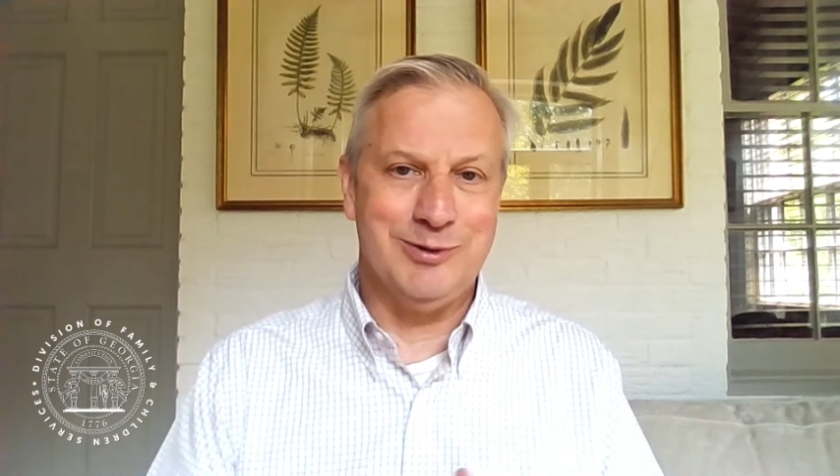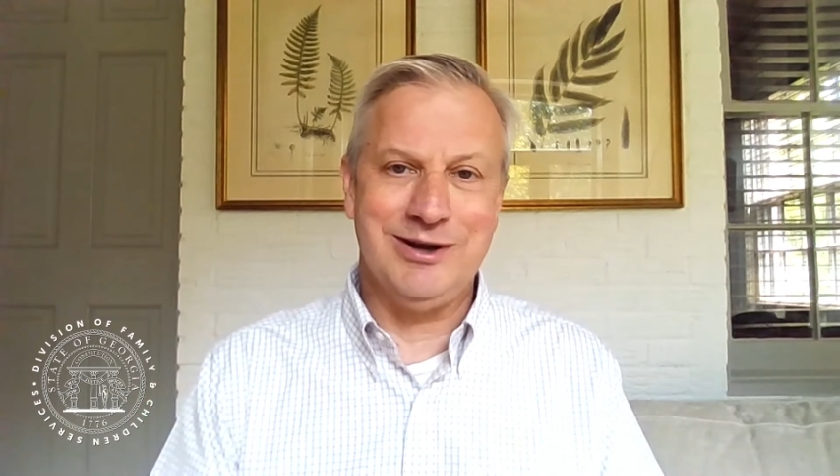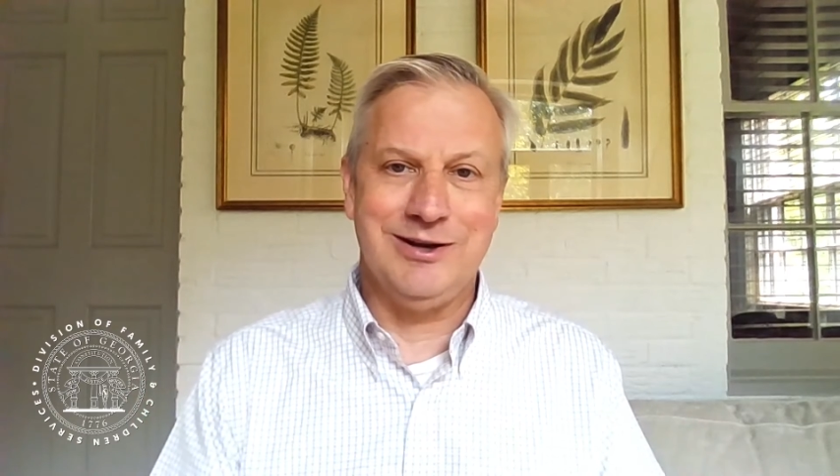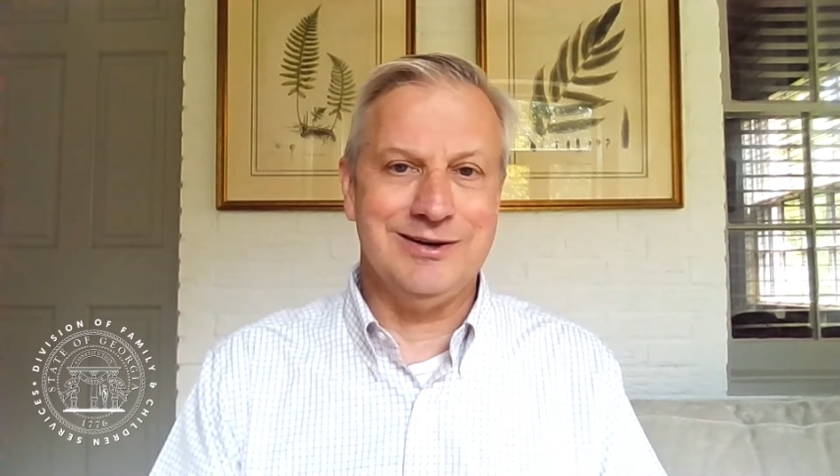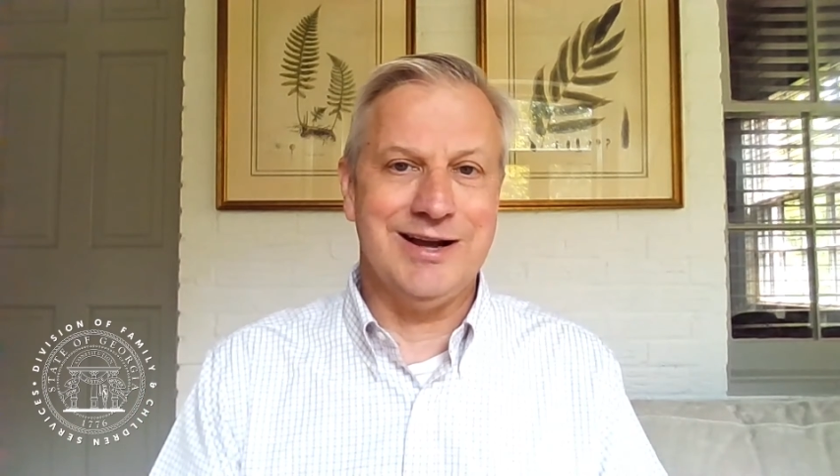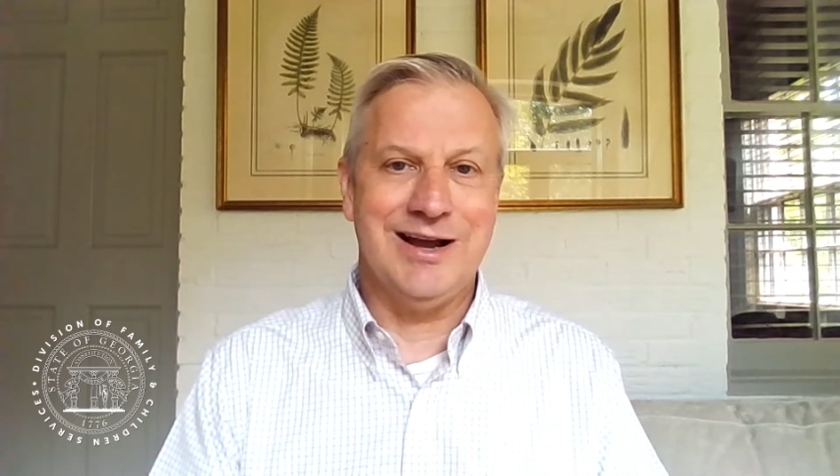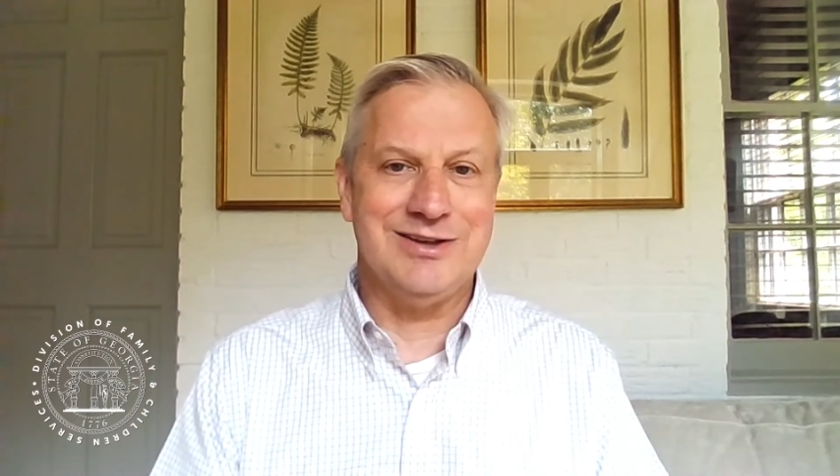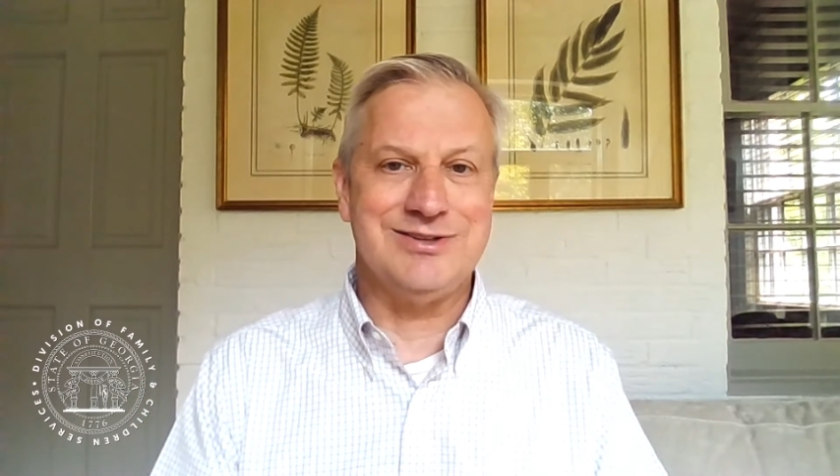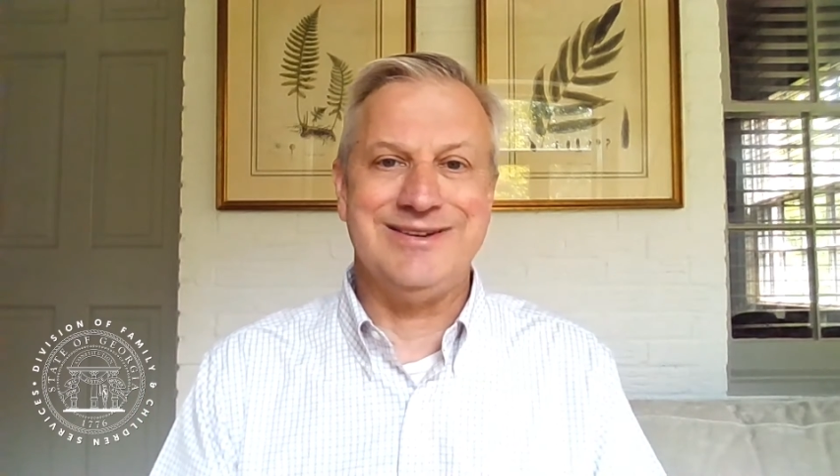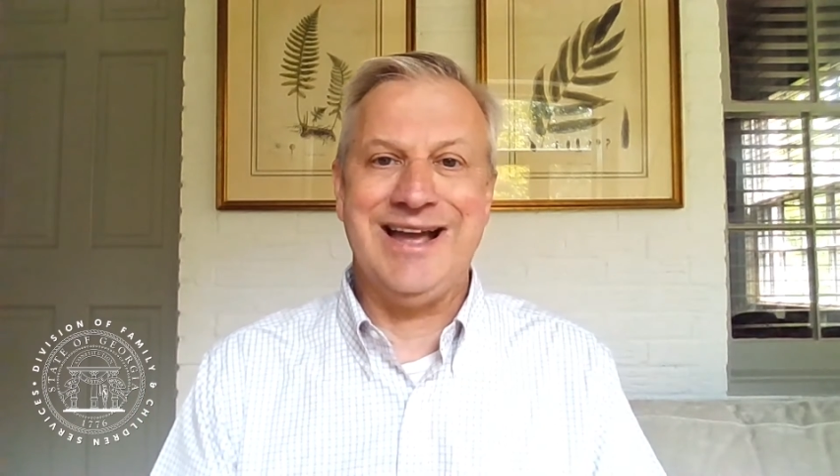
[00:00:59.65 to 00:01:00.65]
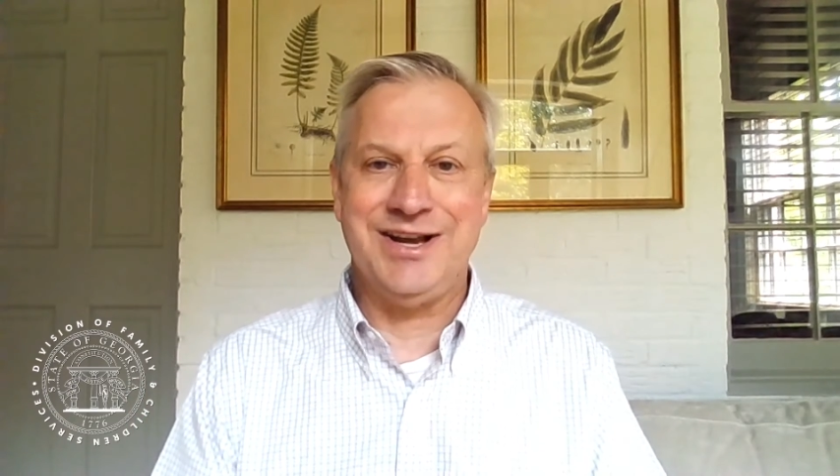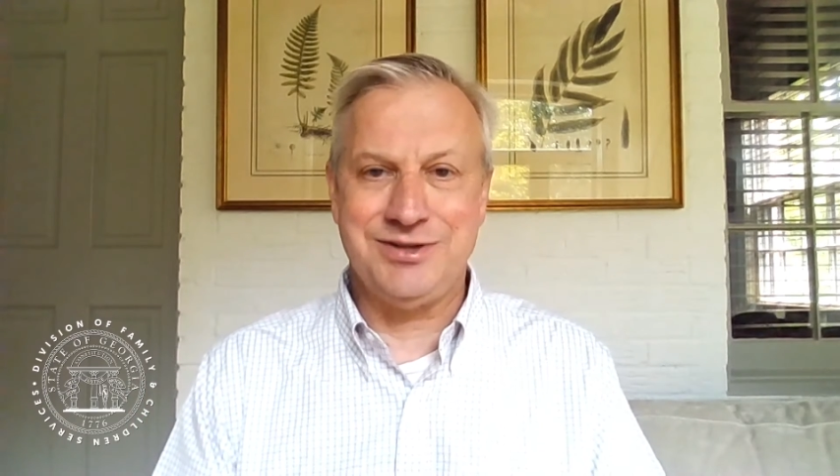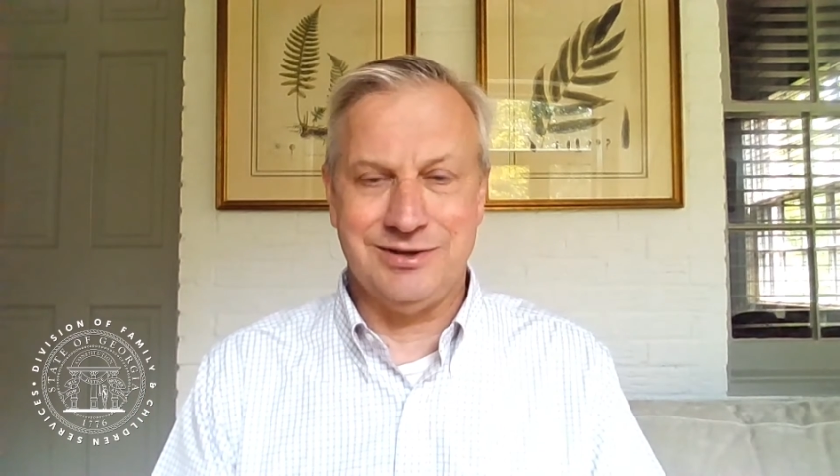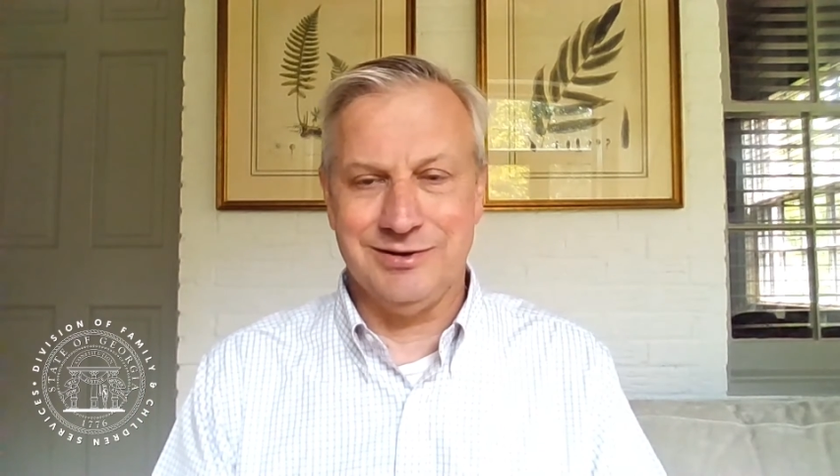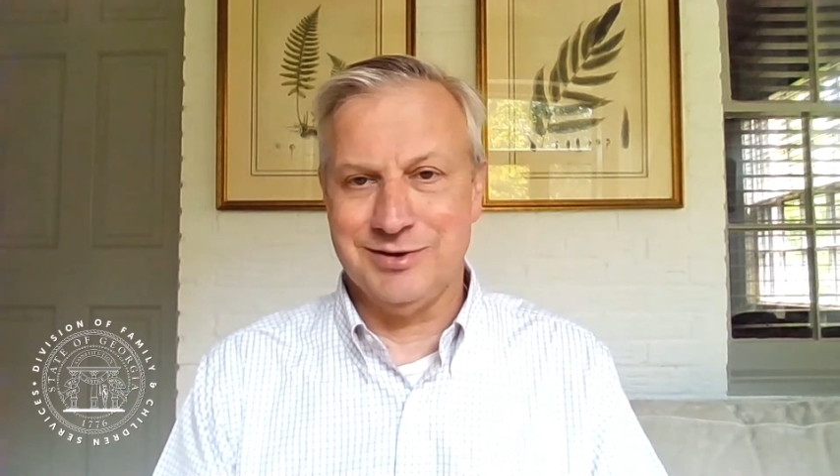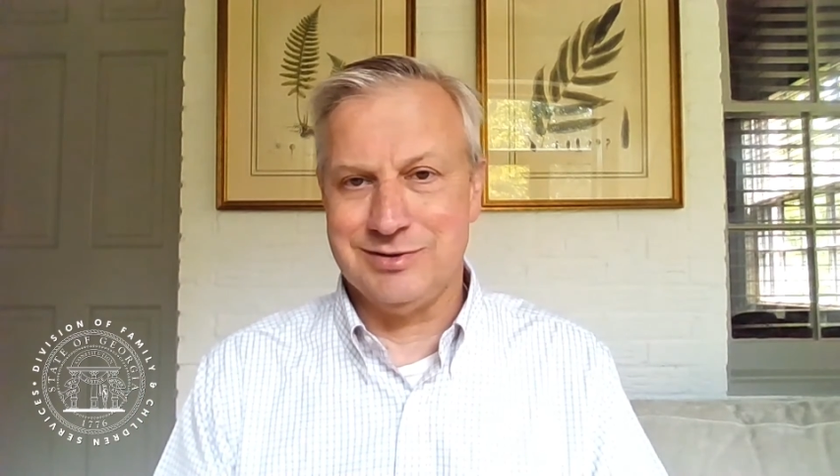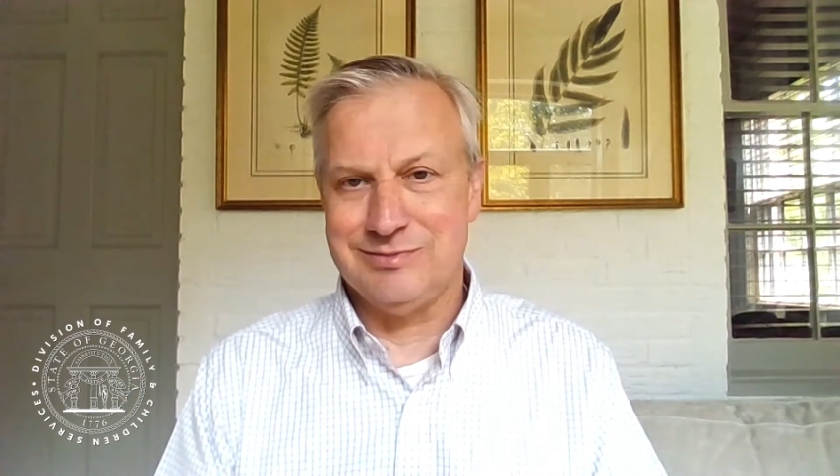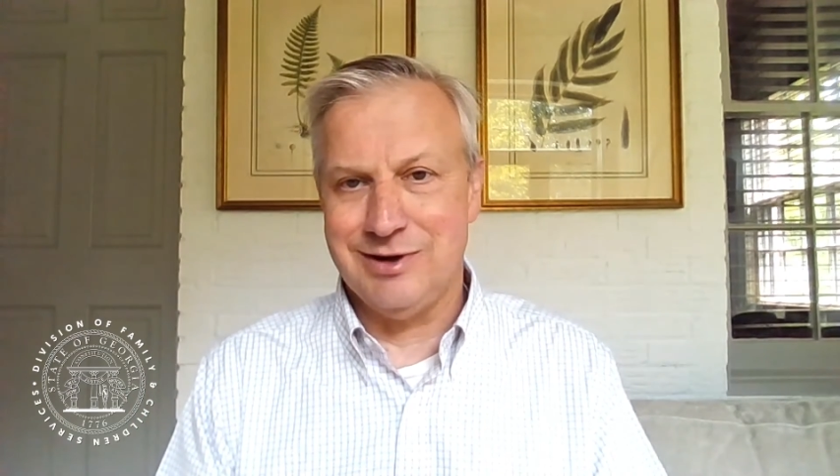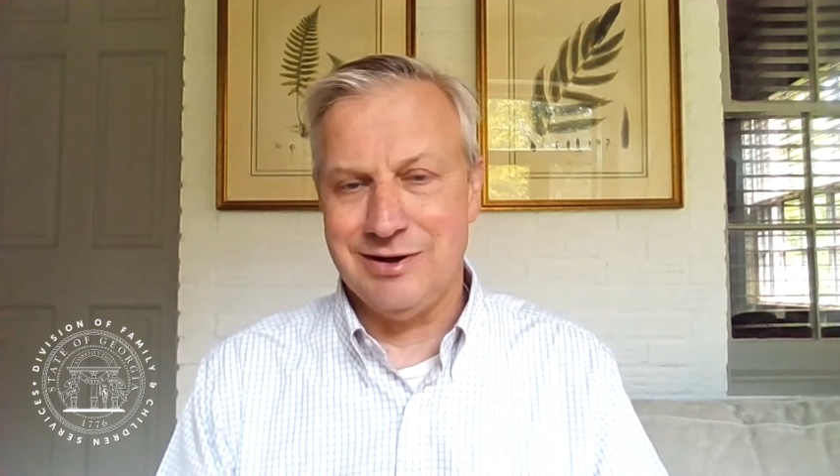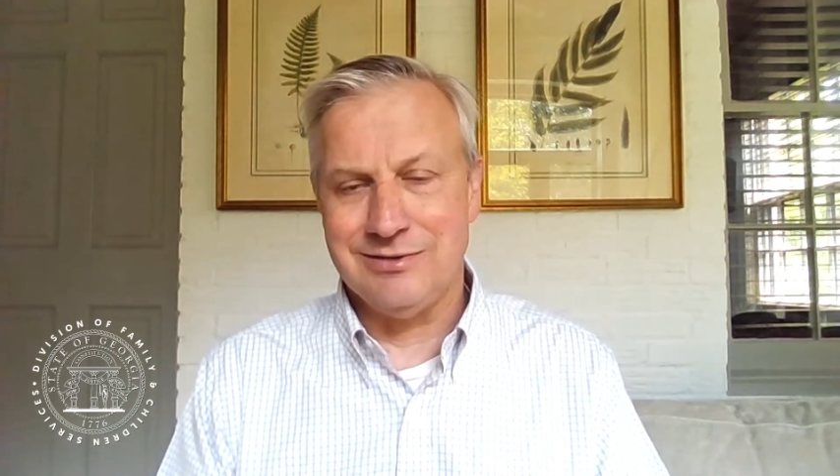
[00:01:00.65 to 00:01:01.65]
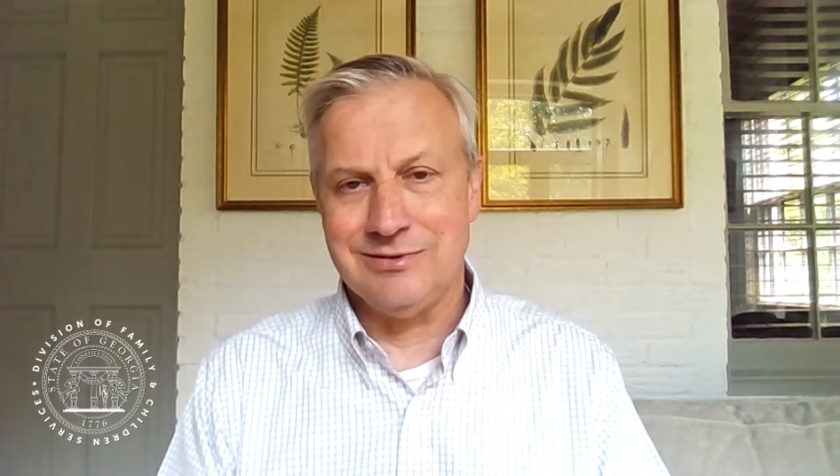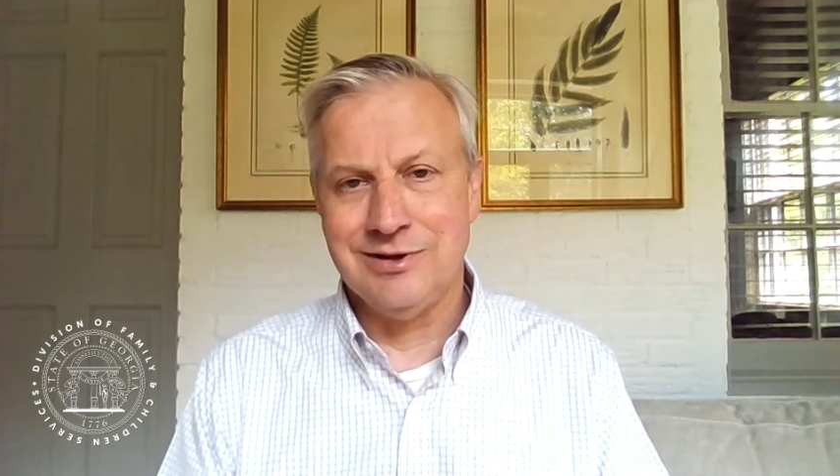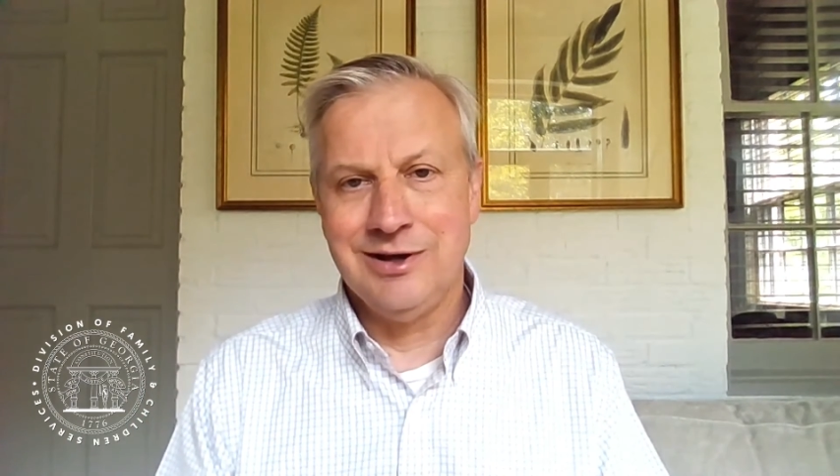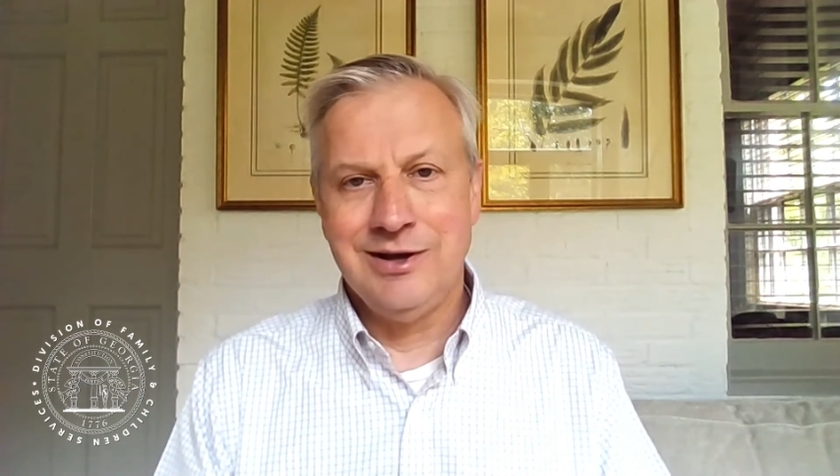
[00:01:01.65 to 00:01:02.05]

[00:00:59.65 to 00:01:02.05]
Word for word: recognized nationally as a model.